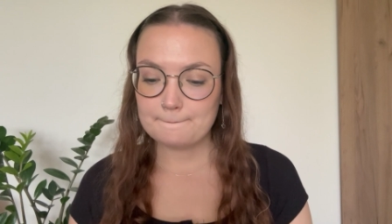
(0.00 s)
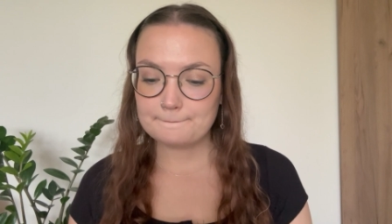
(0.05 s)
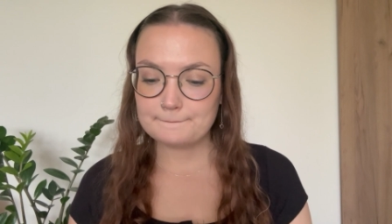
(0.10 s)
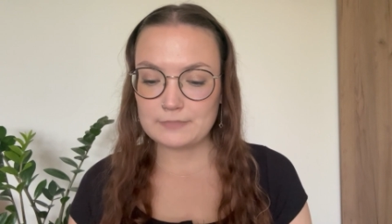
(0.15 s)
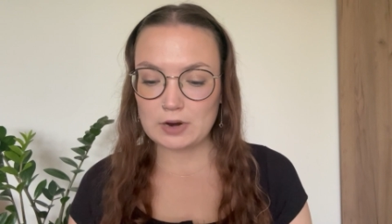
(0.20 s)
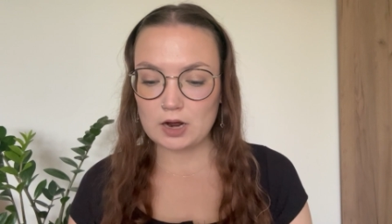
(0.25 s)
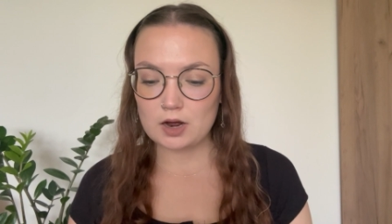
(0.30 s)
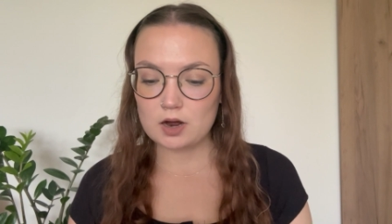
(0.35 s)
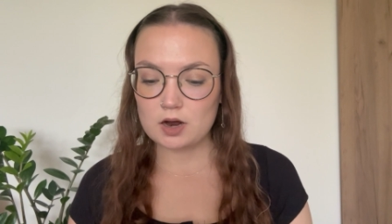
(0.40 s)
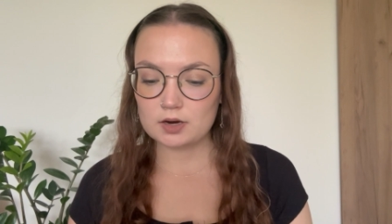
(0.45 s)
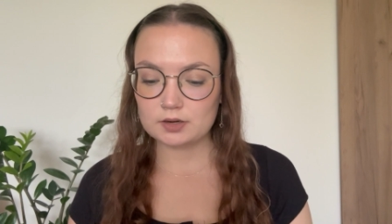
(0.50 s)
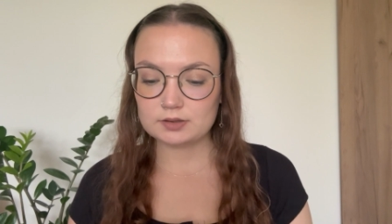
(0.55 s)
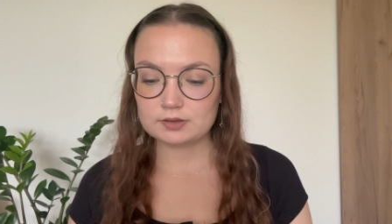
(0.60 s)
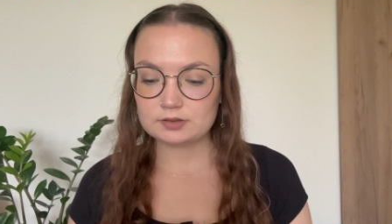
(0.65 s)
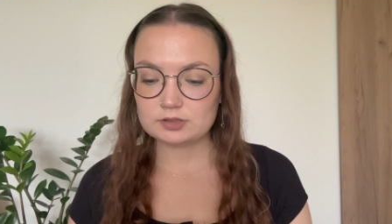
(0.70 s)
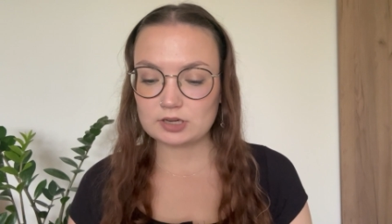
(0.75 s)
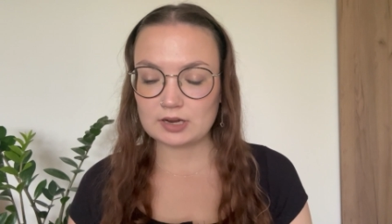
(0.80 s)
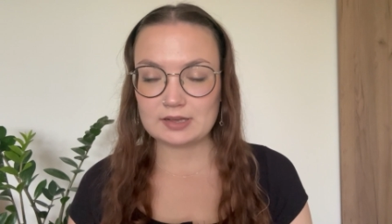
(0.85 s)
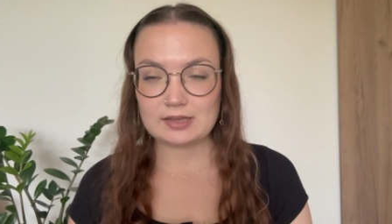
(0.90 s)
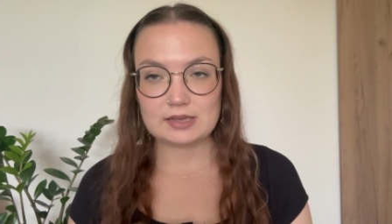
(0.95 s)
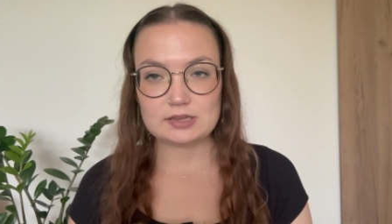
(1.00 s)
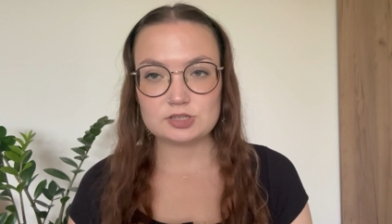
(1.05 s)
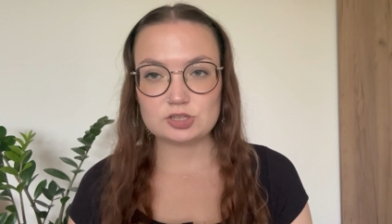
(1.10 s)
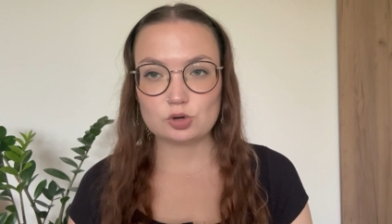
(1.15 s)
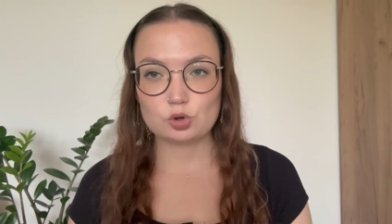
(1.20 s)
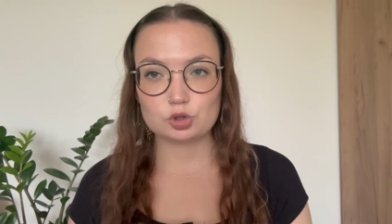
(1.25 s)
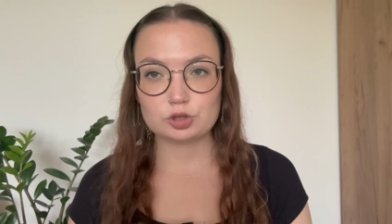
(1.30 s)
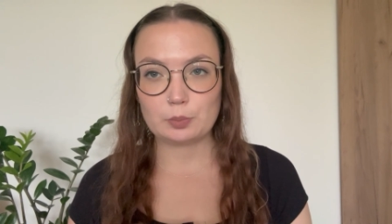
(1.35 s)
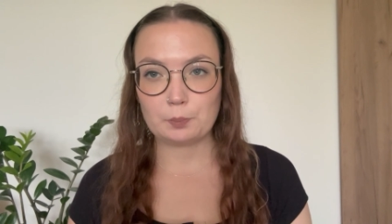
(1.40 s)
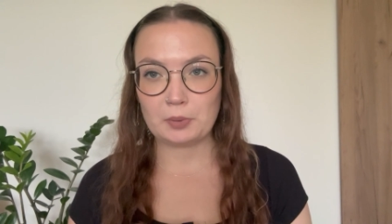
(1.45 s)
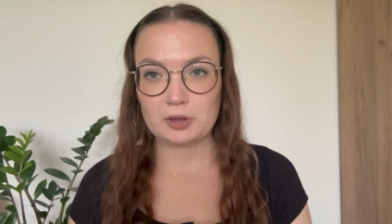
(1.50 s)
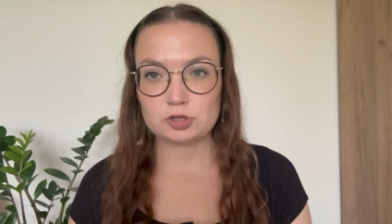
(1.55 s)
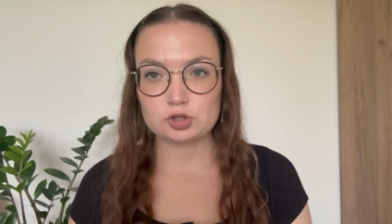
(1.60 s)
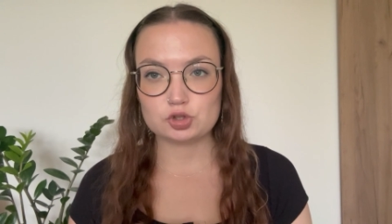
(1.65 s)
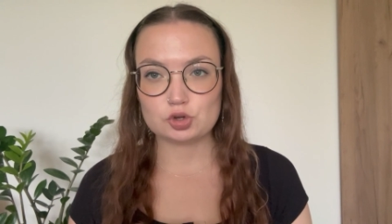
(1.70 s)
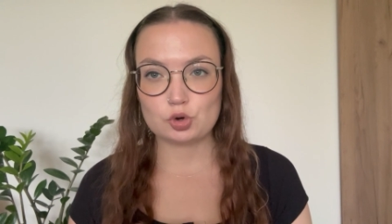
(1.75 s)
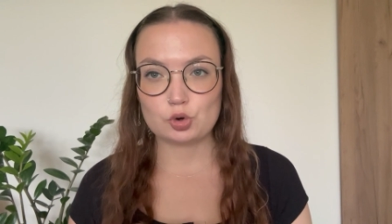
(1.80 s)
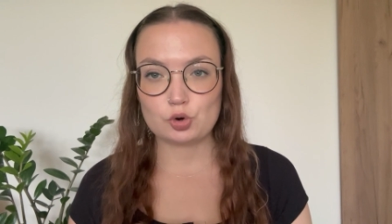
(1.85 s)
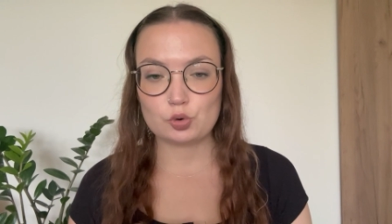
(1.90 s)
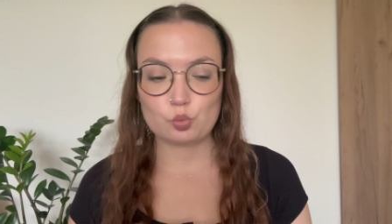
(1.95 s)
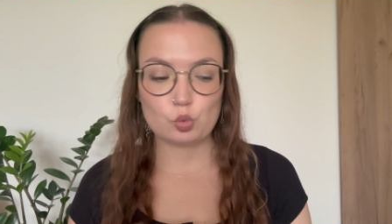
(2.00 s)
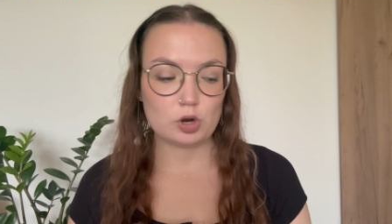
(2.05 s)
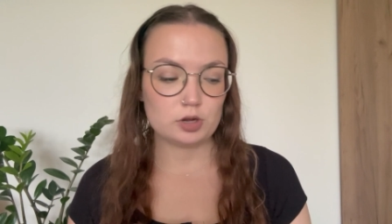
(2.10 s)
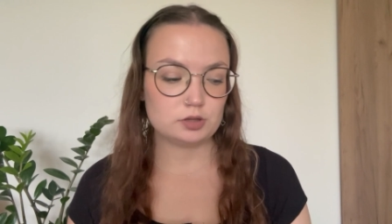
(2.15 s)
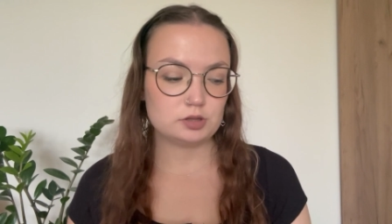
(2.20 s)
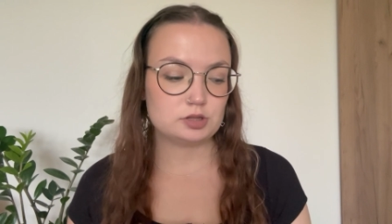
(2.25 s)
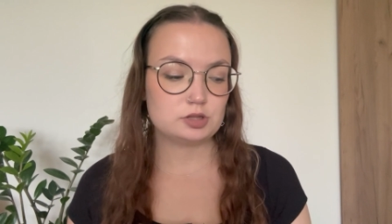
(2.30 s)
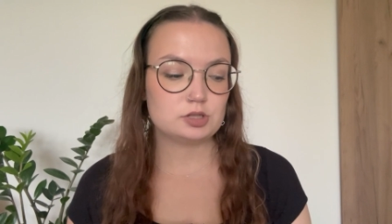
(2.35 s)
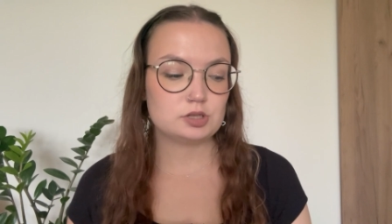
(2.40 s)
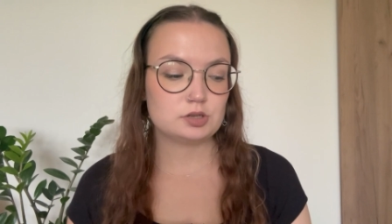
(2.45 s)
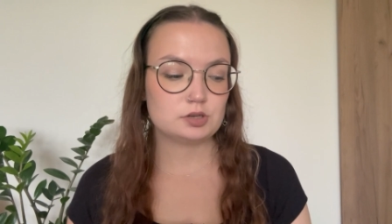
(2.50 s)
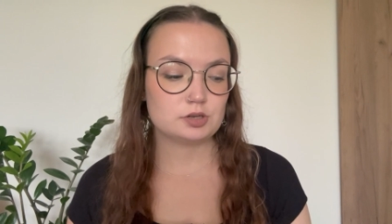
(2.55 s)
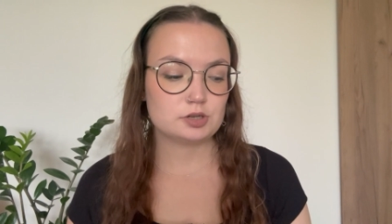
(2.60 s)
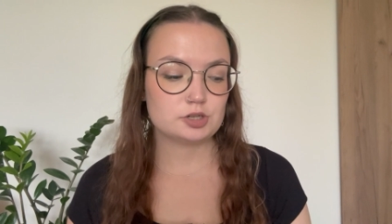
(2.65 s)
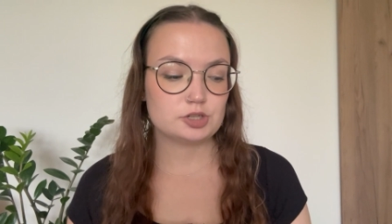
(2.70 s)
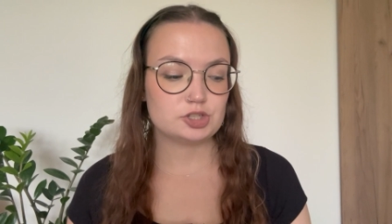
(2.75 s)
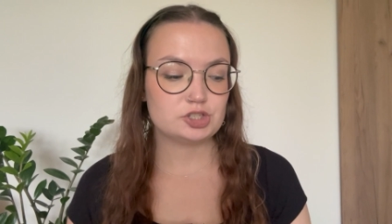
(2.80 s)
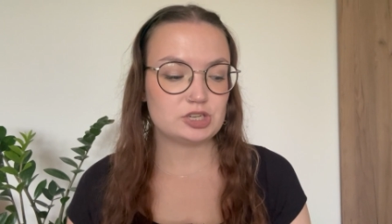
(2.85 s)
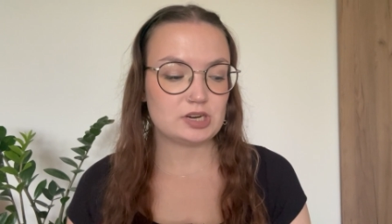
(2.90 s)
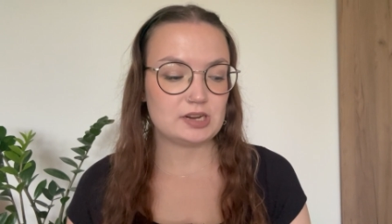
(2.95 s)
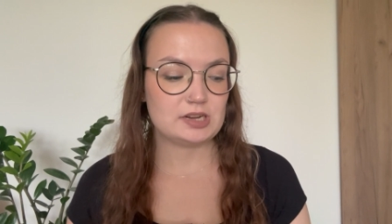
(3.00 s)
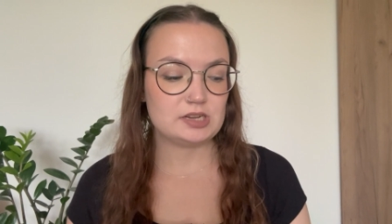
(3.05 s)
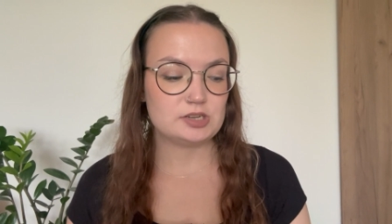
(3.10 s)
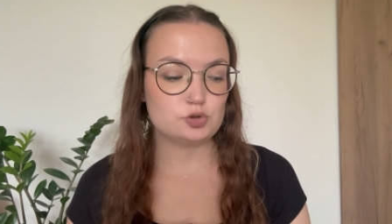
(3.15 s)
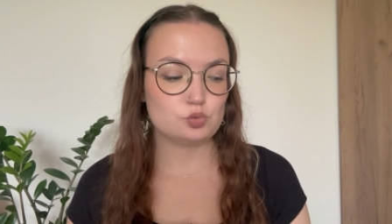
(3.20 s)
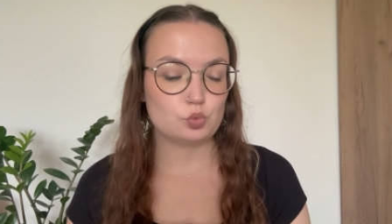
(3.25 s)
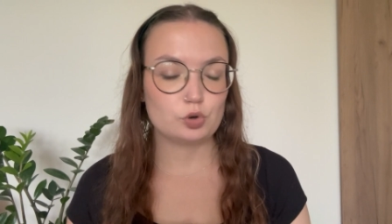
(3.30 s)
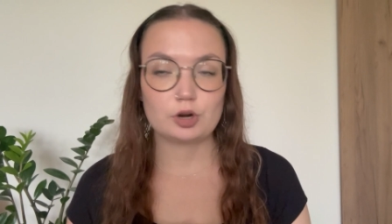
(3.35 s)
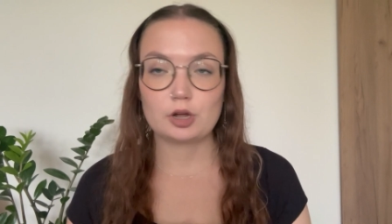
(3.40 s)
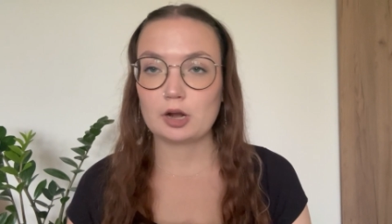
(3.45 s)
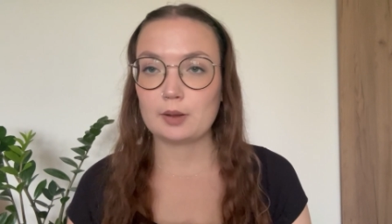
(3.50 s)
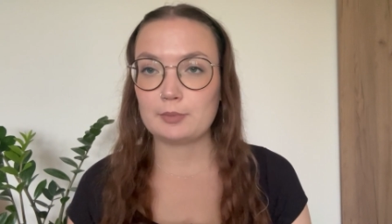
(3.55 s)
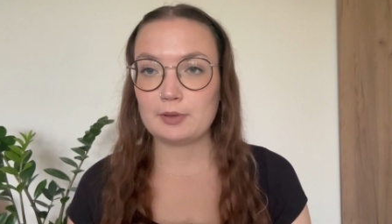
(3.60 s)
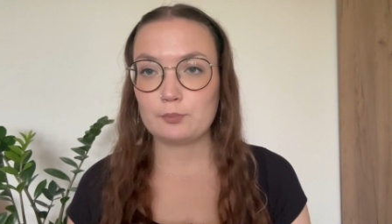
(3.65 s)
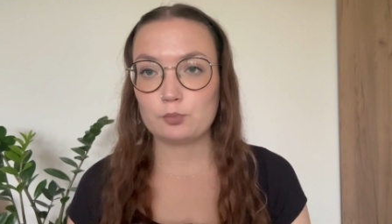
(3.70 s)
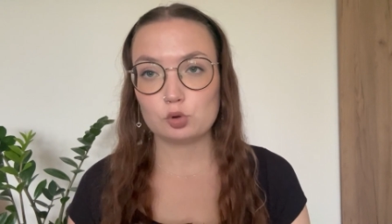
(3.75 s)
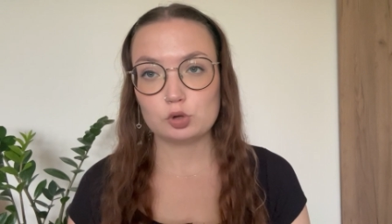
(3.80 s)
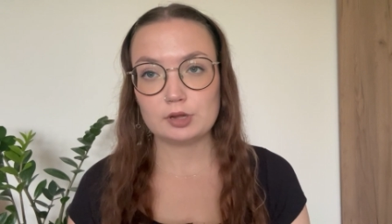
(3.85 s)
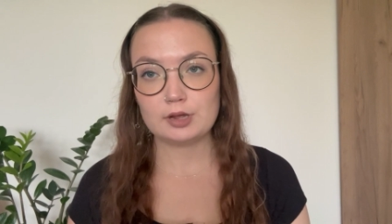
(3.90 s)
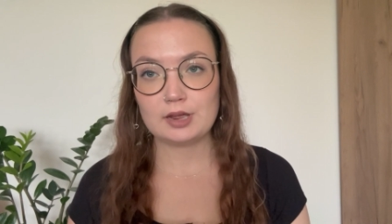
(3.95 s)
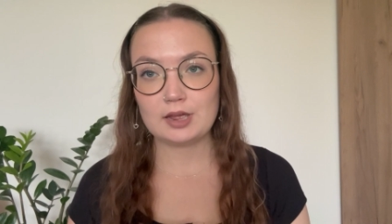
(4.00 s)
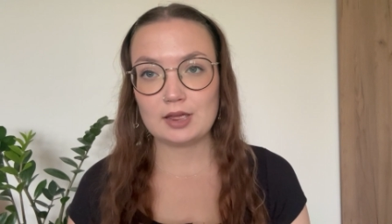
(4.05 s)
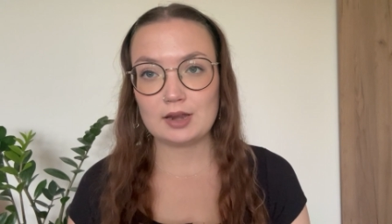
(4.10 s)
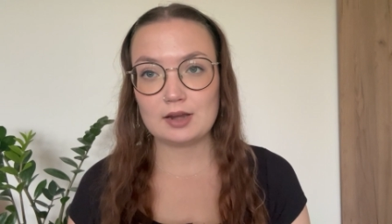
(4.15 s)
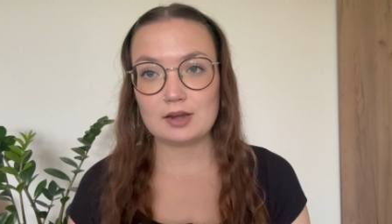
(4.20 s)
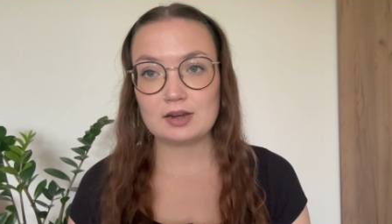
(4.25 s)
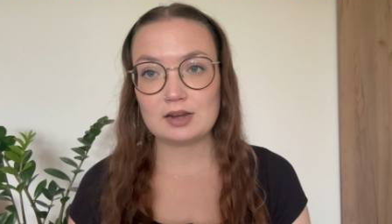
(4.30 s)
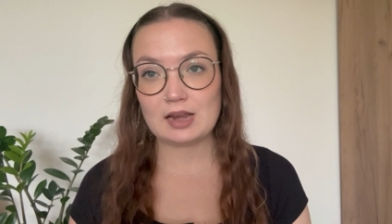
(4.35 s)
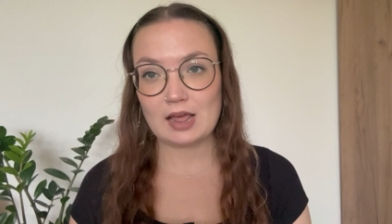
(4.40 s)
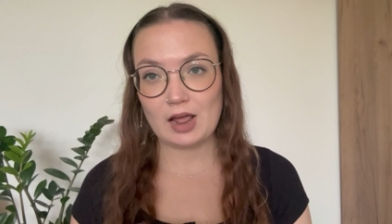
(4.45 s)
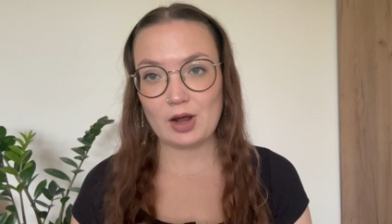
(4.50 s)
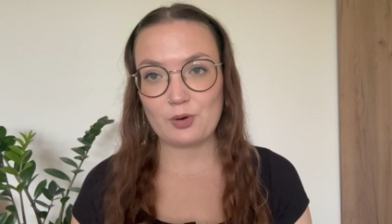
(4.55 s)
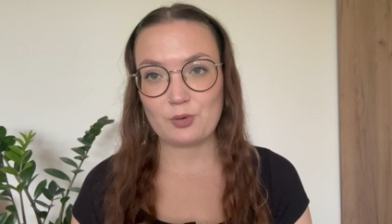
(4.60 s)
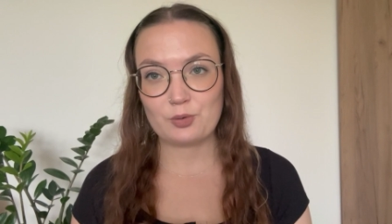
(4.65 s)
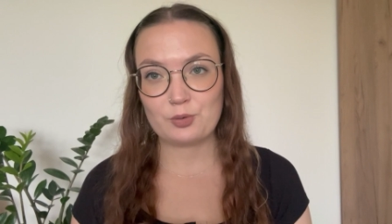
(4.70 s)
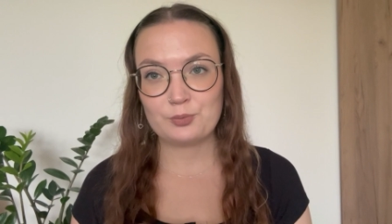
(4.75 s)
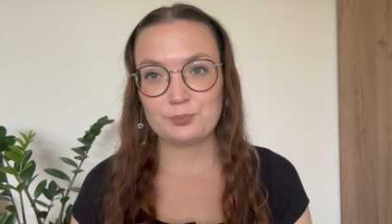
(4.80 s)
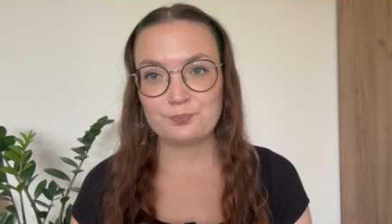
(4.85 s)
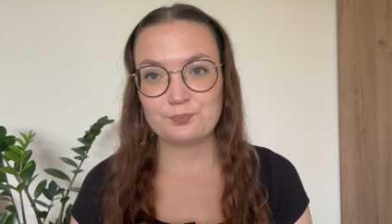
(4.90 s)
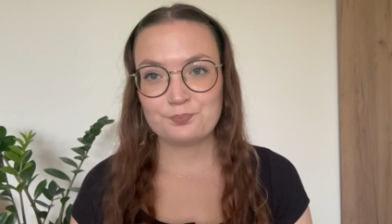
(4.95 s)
but I guess it all depends on what shades we're gonna be pulling in now.